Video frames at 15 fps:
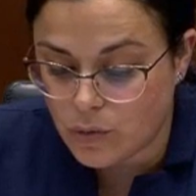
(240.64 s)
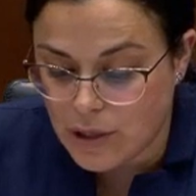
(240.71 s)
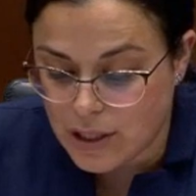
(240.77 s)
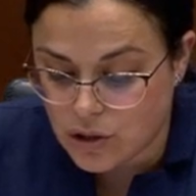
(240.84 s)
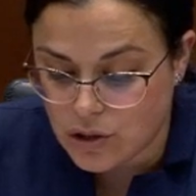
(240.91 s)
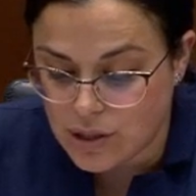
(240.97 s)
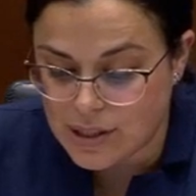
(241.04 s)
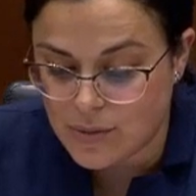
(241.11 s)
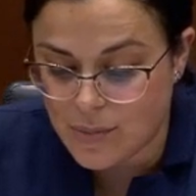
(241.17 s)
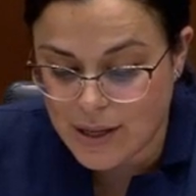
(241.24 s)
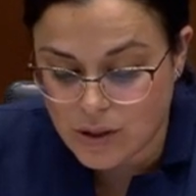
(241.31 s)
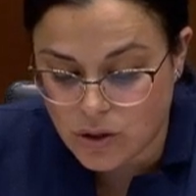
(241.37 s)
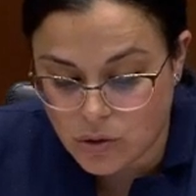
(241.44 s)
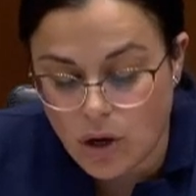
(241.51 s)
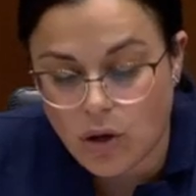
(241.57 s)
regions
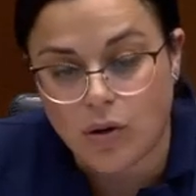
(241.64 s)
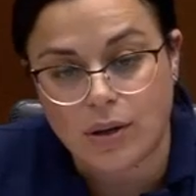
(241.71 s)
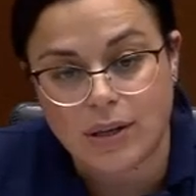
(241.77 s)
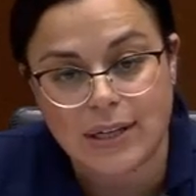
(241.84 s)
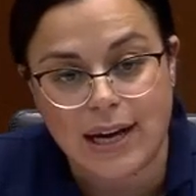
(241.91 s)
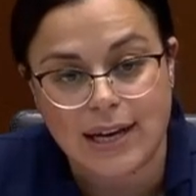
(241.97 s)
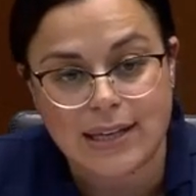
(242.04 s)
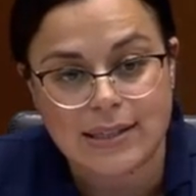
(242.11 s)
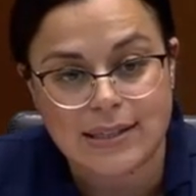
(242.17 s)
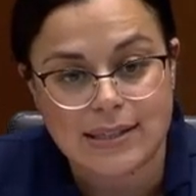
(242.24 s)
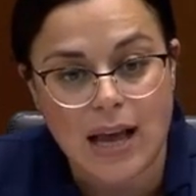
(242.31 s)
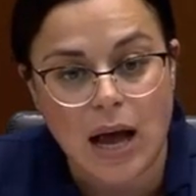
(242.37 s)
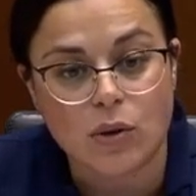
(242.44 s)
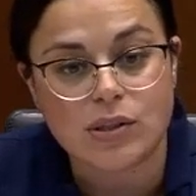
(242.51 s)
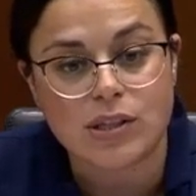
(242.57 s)
must recognize
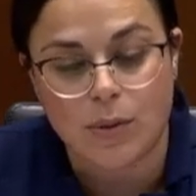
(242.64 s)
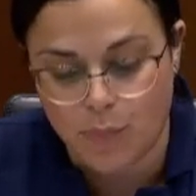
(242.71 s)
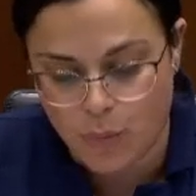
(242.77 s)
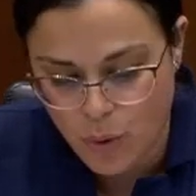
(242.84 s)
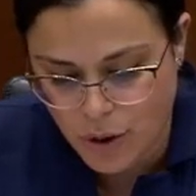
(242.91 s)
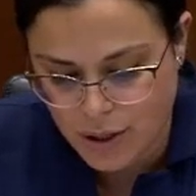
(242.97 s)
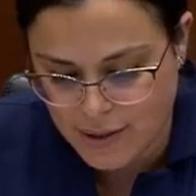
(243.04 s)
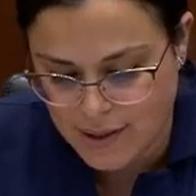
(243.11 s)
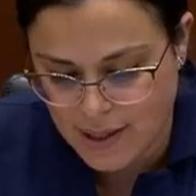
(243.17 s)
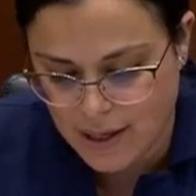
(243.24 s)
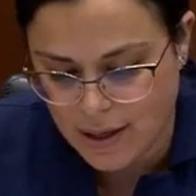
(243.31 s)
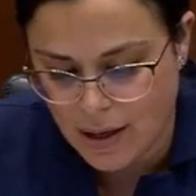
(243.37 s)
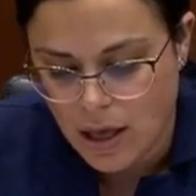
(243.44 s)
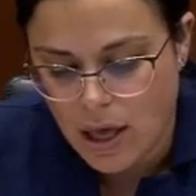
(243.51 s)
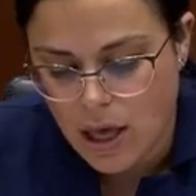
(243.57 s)
how
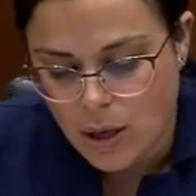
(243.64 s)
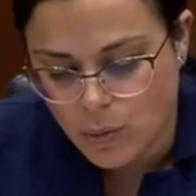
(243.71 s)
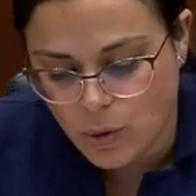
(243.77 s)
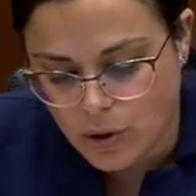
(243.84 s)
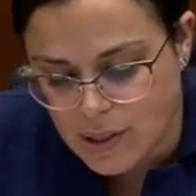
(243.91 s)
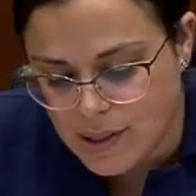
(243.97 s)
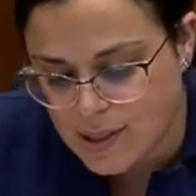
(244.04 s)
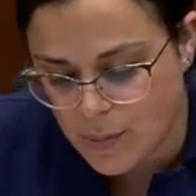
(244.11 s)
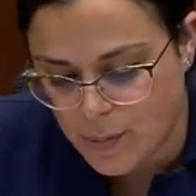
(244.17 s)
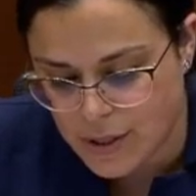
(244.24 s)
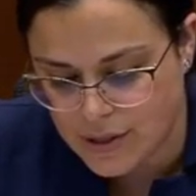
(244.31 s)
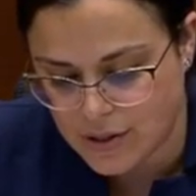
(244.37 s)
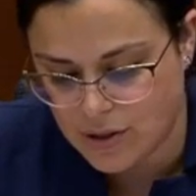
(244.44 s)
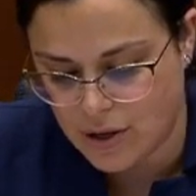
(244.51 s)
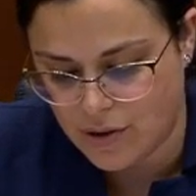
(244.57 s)
supporting
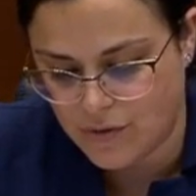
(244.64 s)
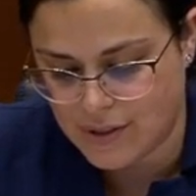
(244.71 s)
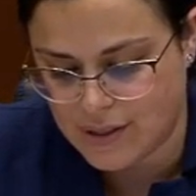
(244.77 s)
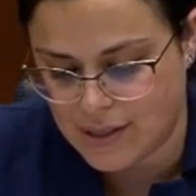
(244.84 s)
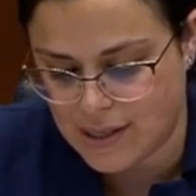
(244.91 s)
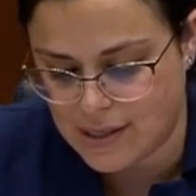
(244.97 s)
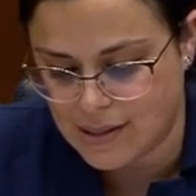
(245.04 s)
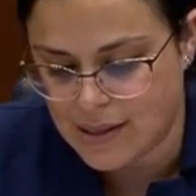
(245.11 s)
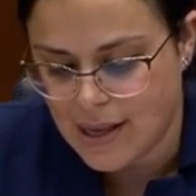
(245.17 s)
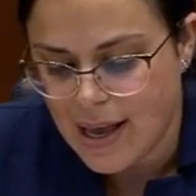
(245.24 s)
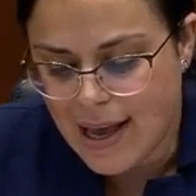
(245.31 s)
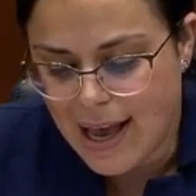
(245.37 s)
municipal services,